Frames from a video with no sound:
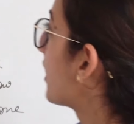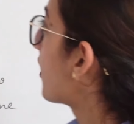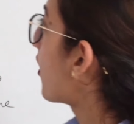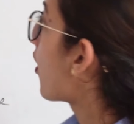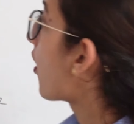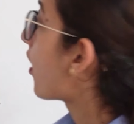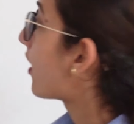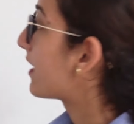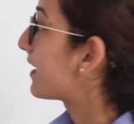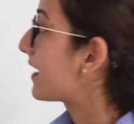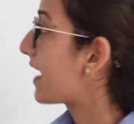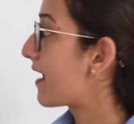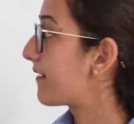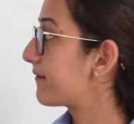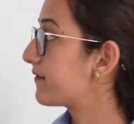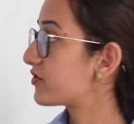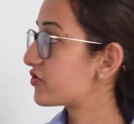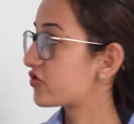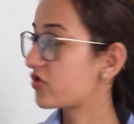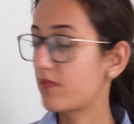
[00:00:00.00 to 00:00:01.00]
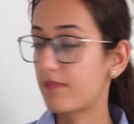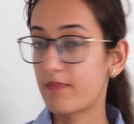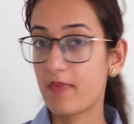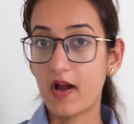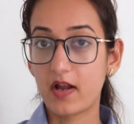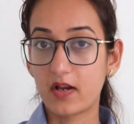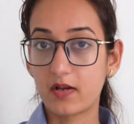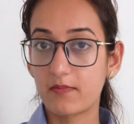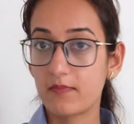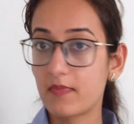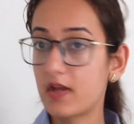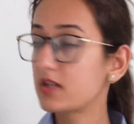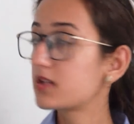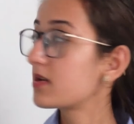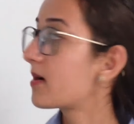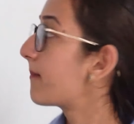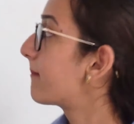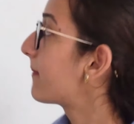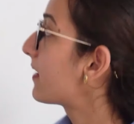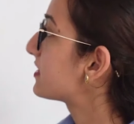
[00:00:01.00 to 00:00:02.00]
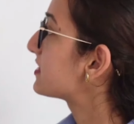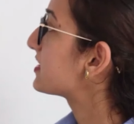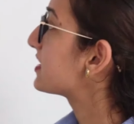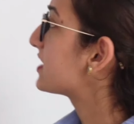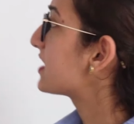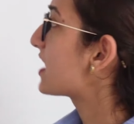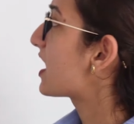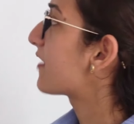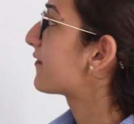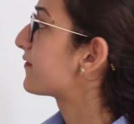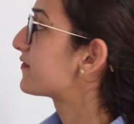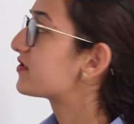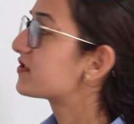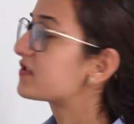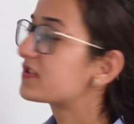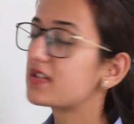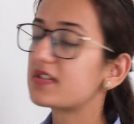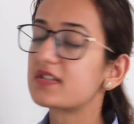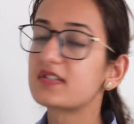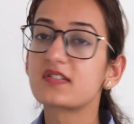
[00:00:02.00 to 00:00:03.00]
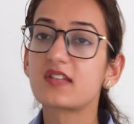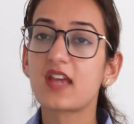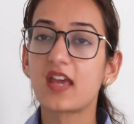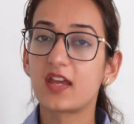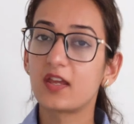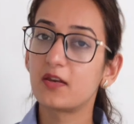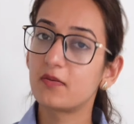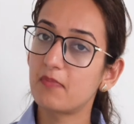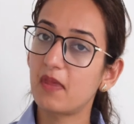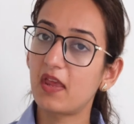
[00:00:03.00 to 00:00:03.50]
Or lavish apartment, but enough to sustain